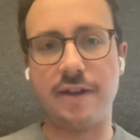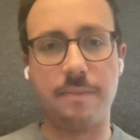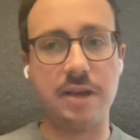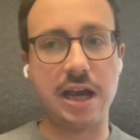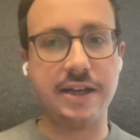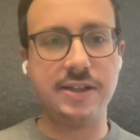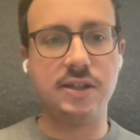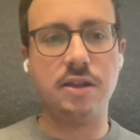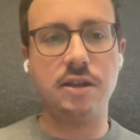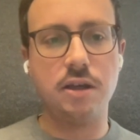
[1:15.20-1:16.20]
who have
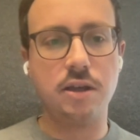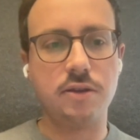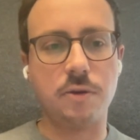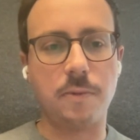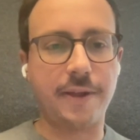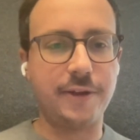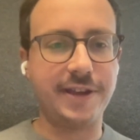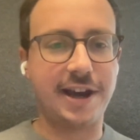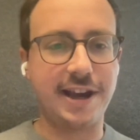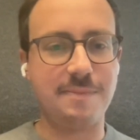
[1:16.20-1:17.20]
APIs. So
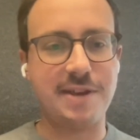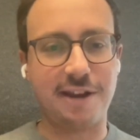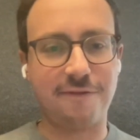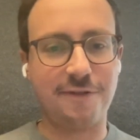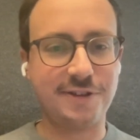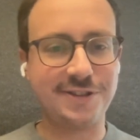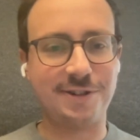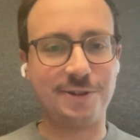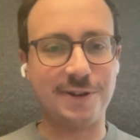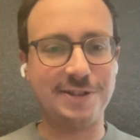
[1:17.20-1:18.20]
whether they are API
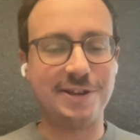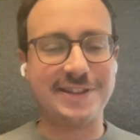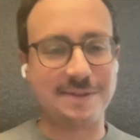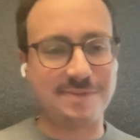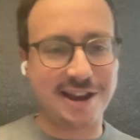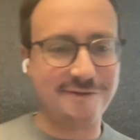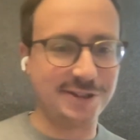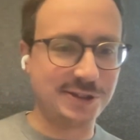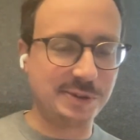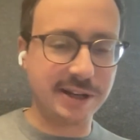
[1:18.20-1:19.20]
first or not API
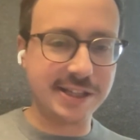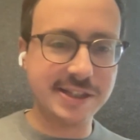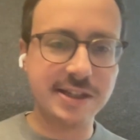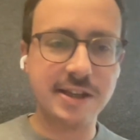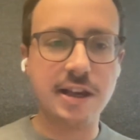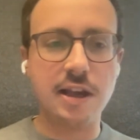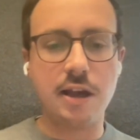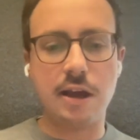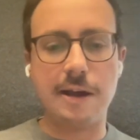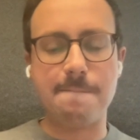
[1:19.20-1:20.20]
first companies.
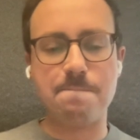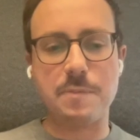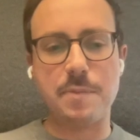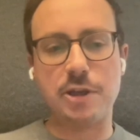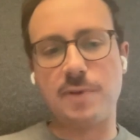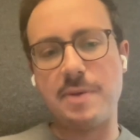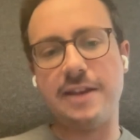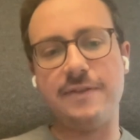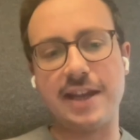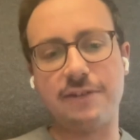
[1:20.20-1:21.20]
Um, but we
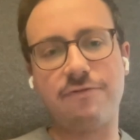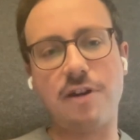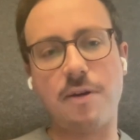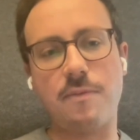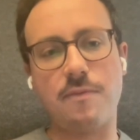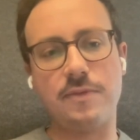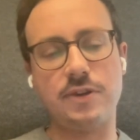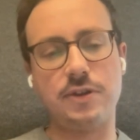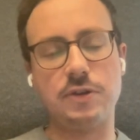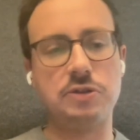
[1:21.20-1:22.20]
believe that from
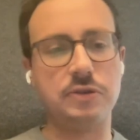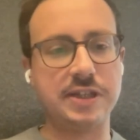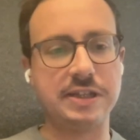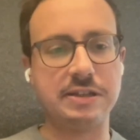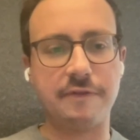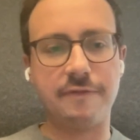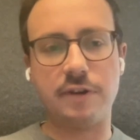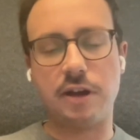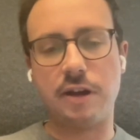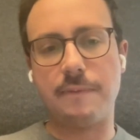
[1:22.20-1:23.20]
the sources
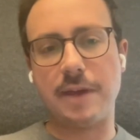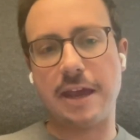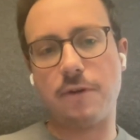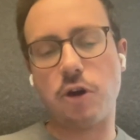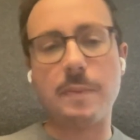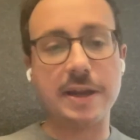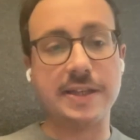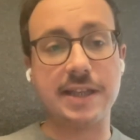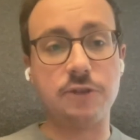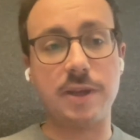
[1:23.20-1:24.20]
of um,
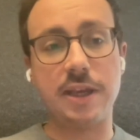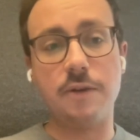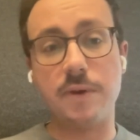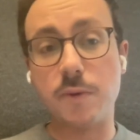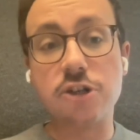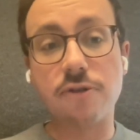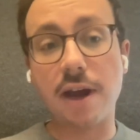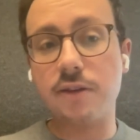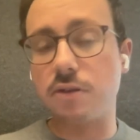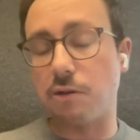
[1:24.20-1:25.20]
companies that we, we, we,
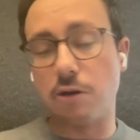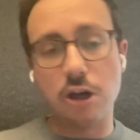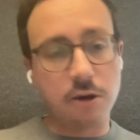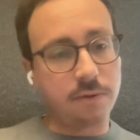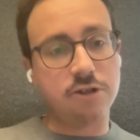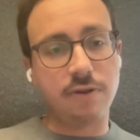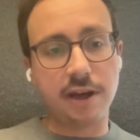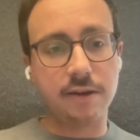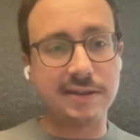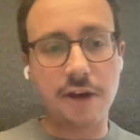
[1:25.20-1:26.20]
track, so we
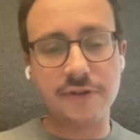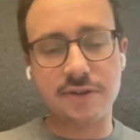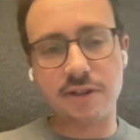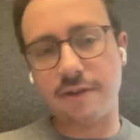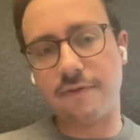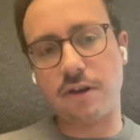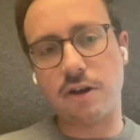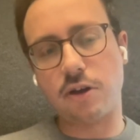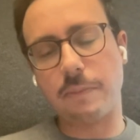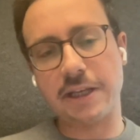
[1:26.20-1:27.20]
track uh, thousands of
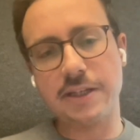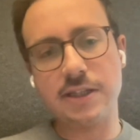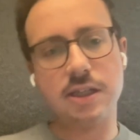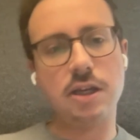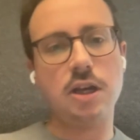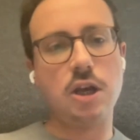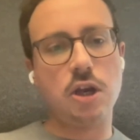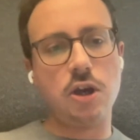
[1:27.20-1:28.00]
uh, companies,